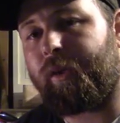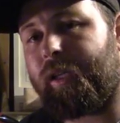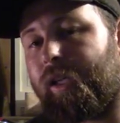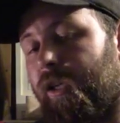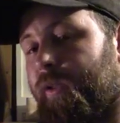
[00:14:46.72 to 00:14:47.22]

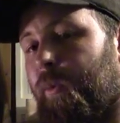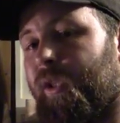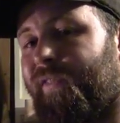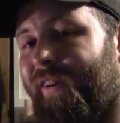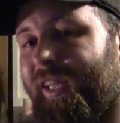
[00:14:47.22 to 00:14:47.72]
the Country
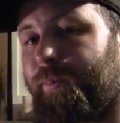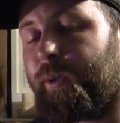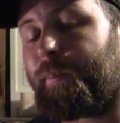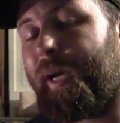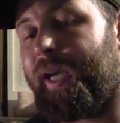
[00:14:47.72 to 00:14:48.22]
Boys
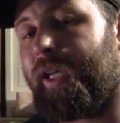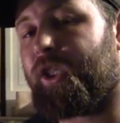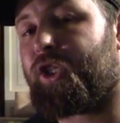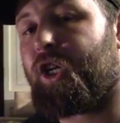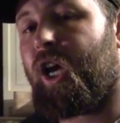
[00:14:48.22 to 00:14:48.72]
Facebook
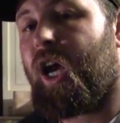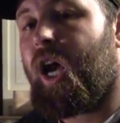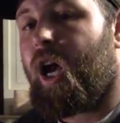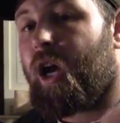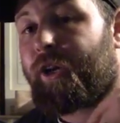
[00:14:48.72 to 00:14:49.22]
page.
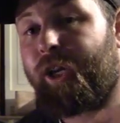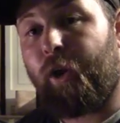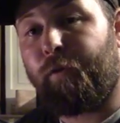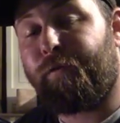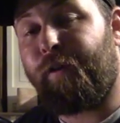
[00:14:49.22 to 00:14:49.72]

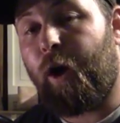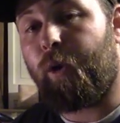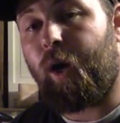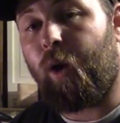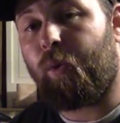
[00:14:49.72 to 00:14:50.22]
Go
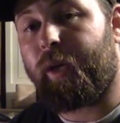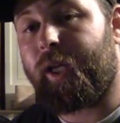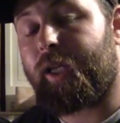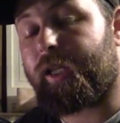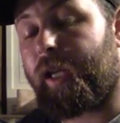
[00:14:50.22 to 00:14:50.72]
vote on
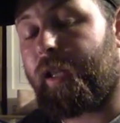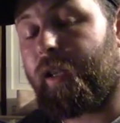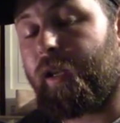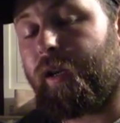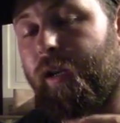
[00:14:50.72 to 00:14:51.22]
it.
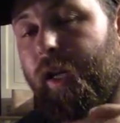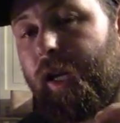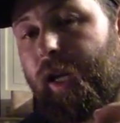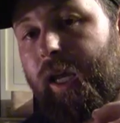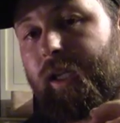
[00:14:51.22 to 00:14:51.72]

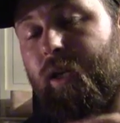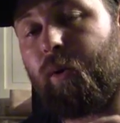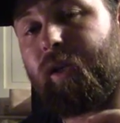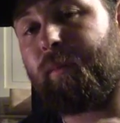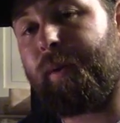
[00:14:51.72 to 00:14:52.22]
It's
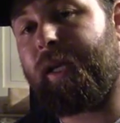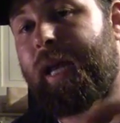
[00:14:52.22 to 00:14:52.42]
going to be